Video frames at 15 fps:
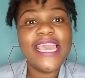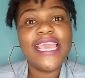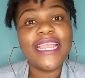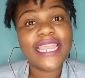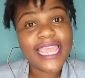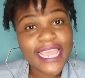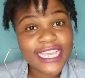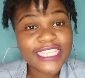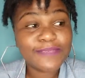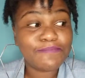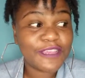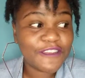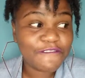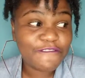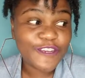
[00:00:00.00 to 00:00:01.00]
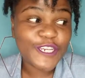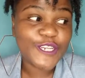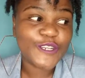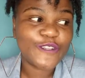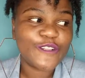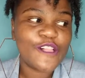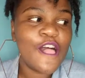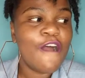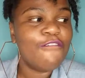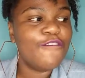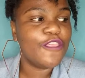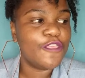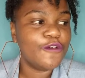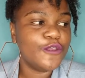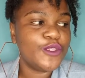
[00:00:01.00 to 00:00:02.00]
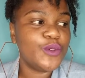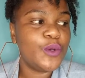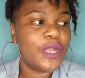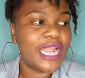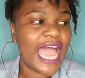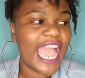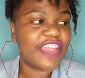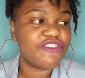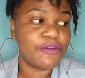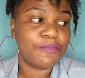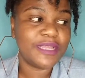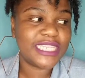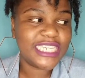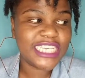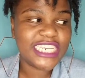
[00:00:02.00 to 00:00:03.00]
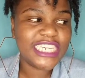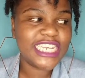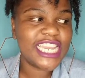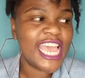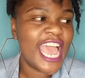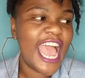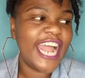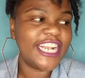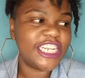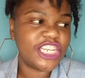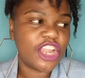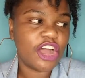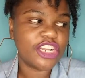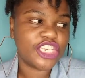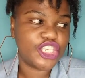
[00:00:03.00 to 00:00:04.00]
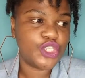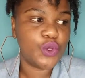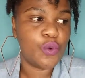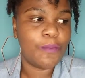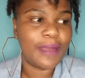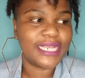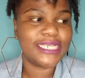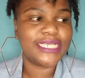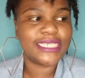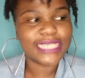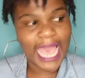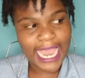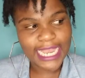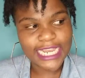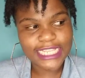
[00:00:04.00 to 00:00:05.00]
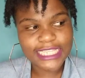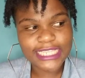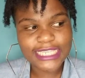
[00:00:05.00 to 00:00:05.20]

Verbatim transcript: It is beneficial for those who like repetition and not so much silence.